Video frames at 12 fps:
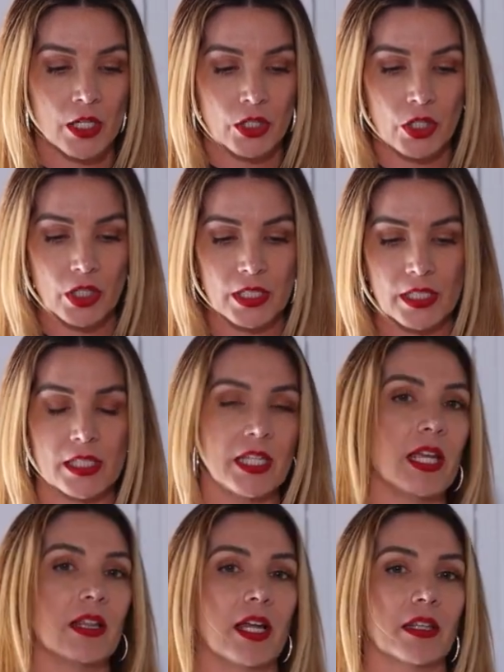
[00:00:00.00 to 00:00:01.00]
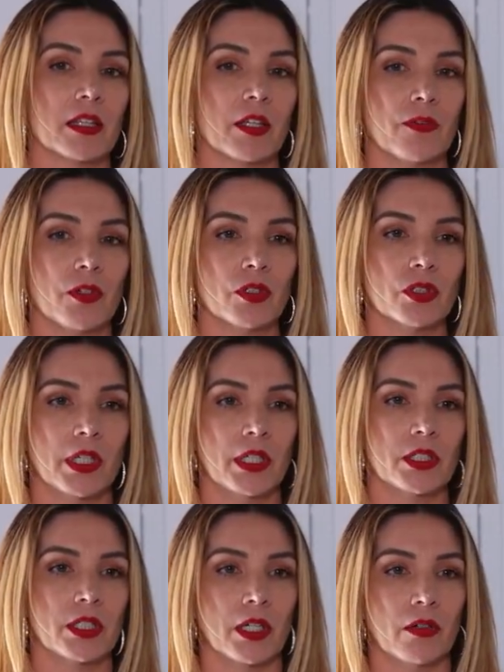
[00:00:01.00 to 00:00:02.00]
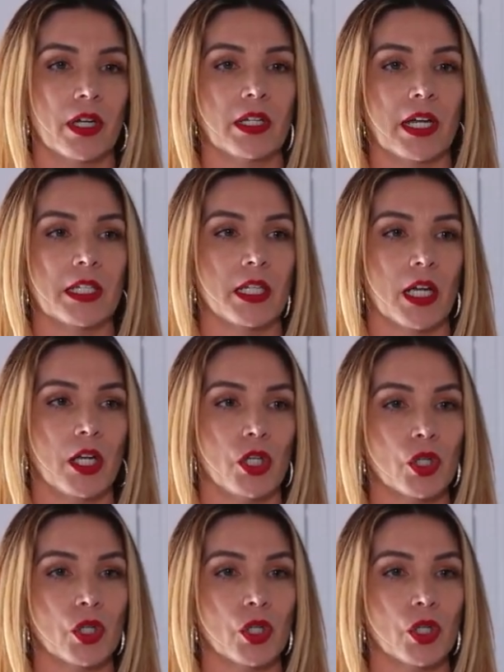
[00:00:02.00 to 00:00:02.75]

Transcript: So you could see, like, if you're trying to generate an idea, mm.